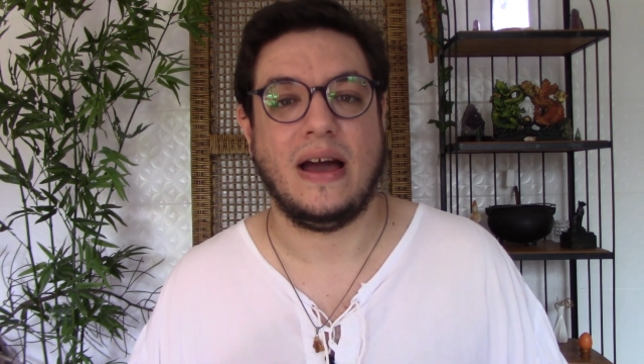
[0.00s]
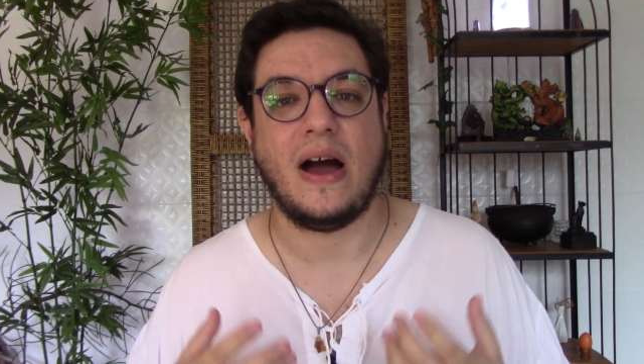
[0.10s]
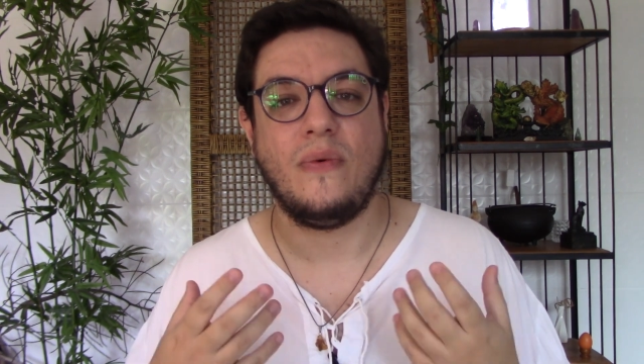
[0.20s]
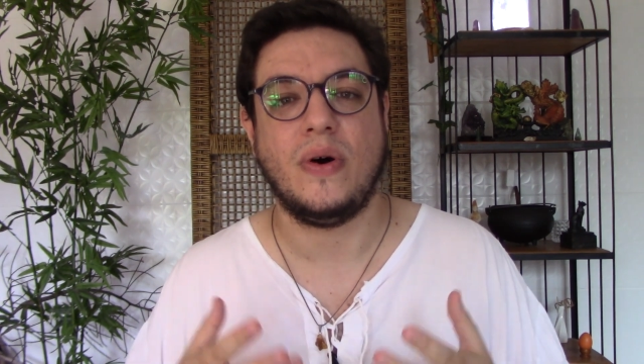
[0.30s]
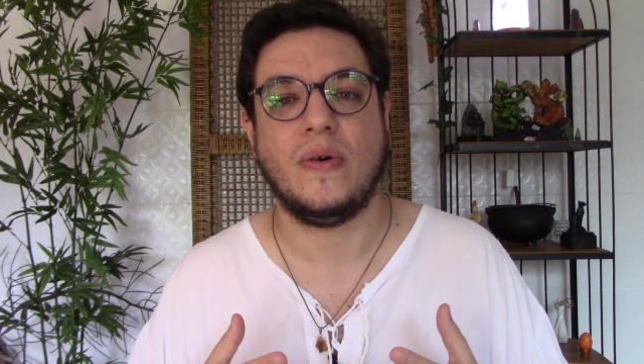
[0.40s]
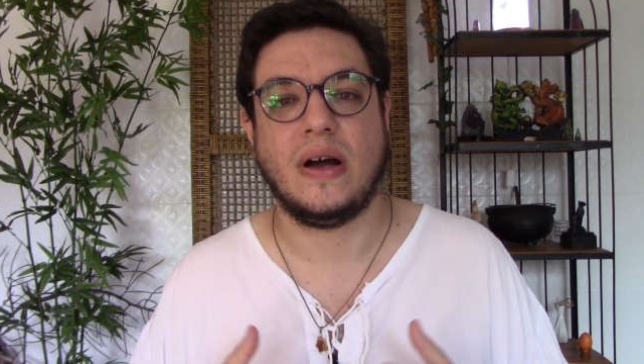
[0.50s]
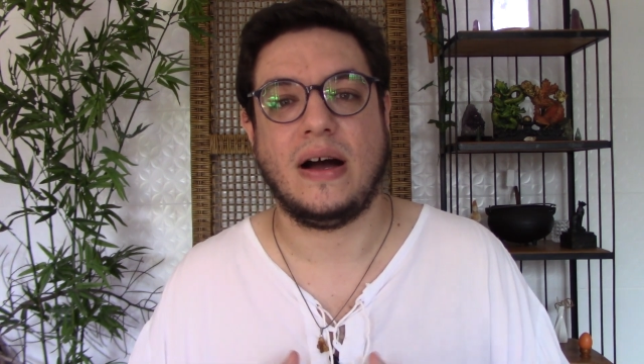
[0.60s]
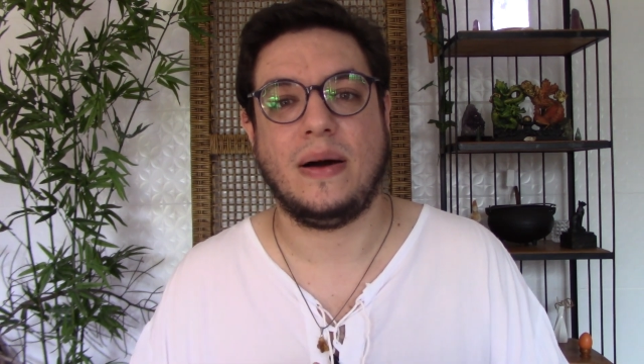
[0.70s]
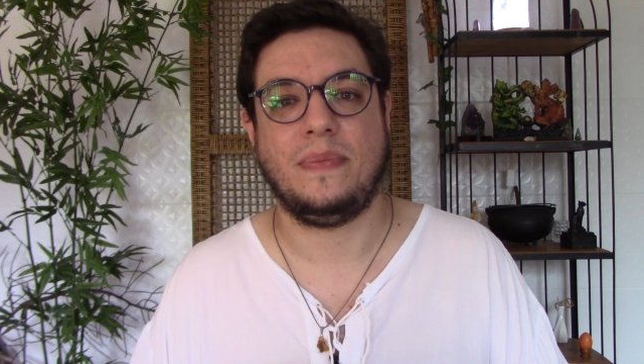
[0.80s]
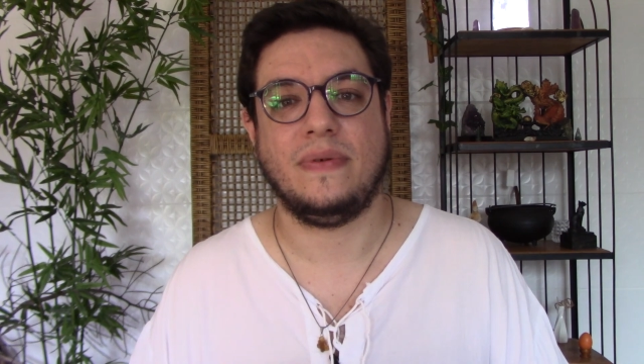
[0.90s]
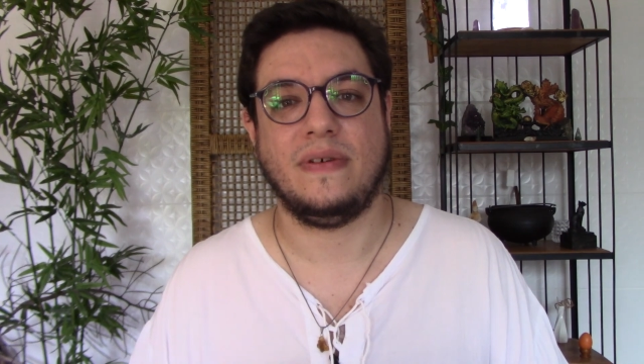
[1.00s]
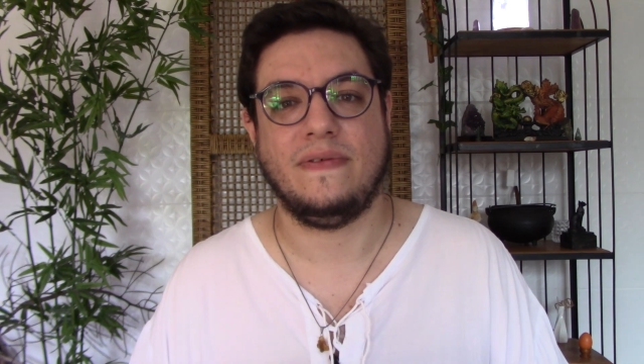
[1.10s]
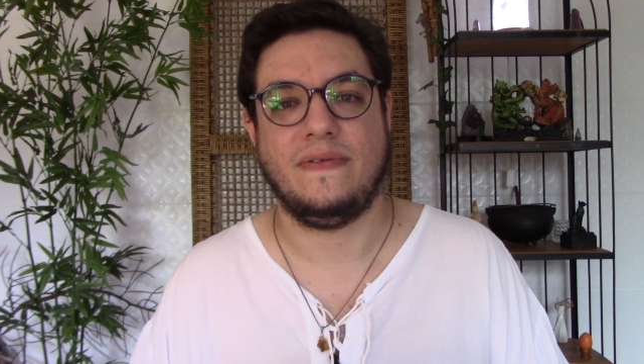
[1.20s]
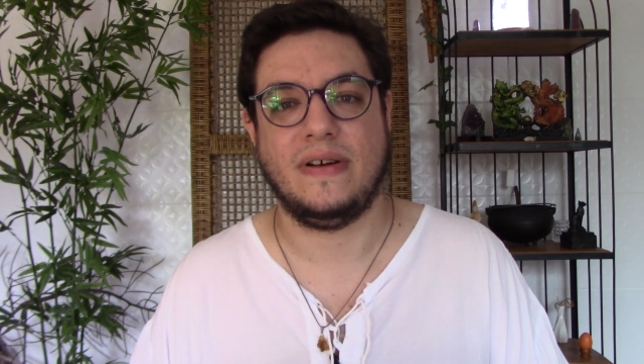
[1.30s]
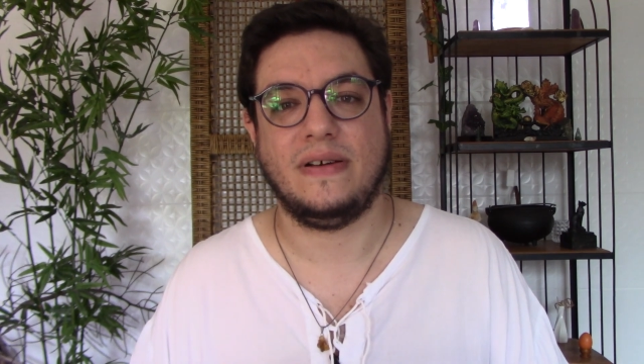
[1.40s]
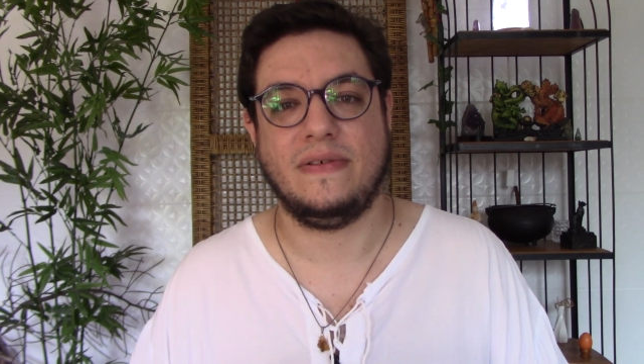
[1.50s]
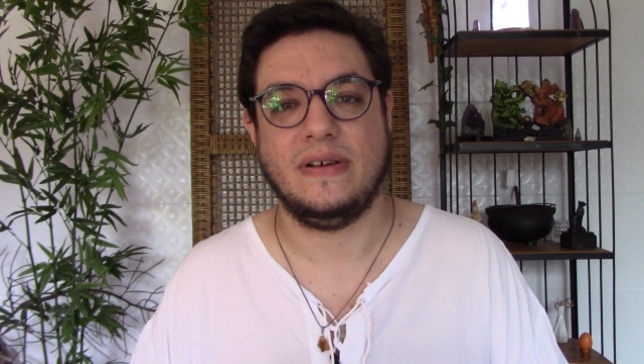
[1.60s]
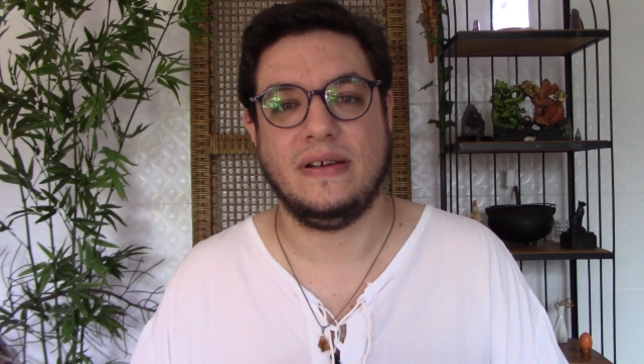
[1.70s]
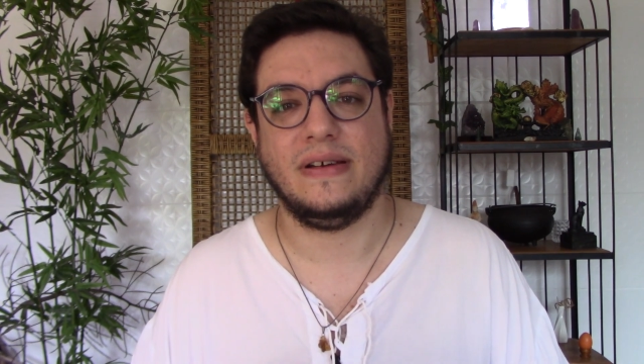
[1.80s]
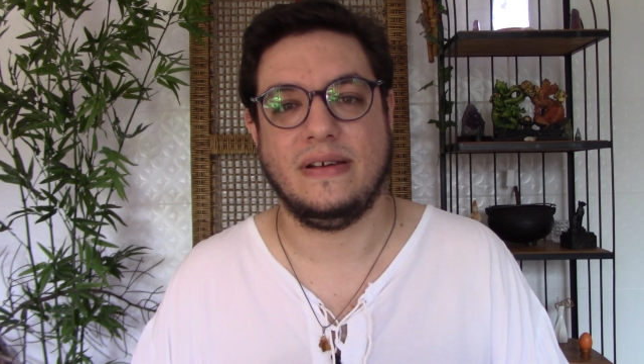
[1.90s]
I woke up
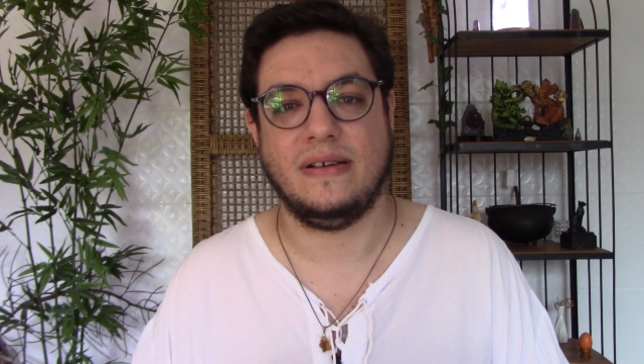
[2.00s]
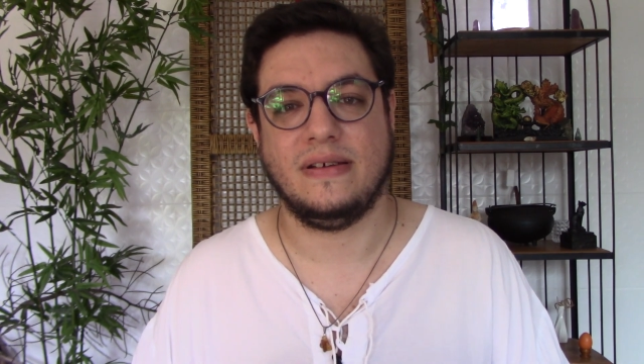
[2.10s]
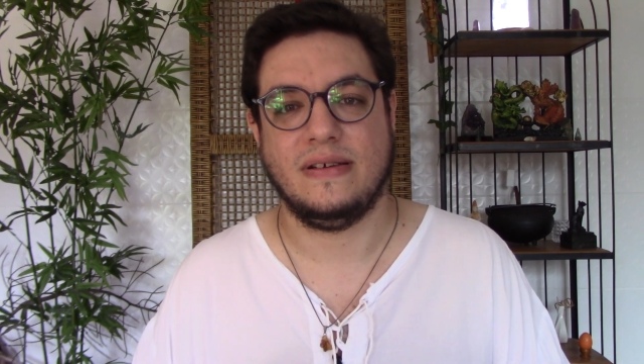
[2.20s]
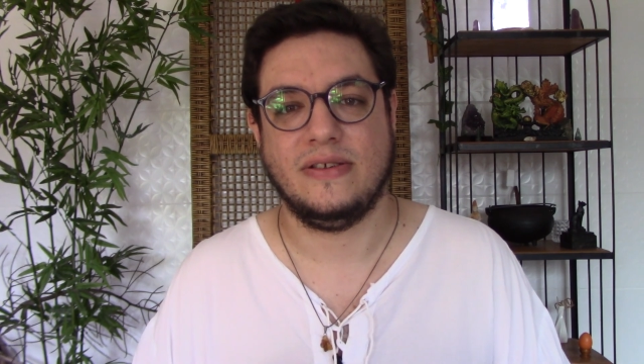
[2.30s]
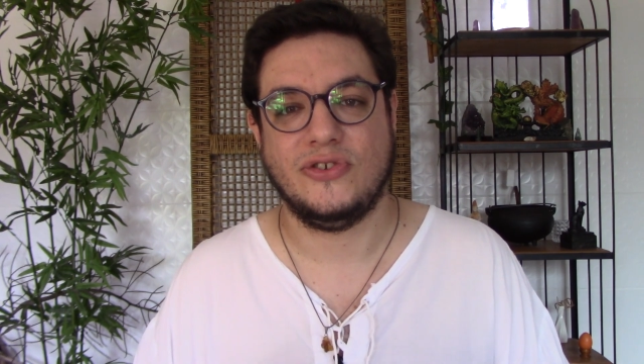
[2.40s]
very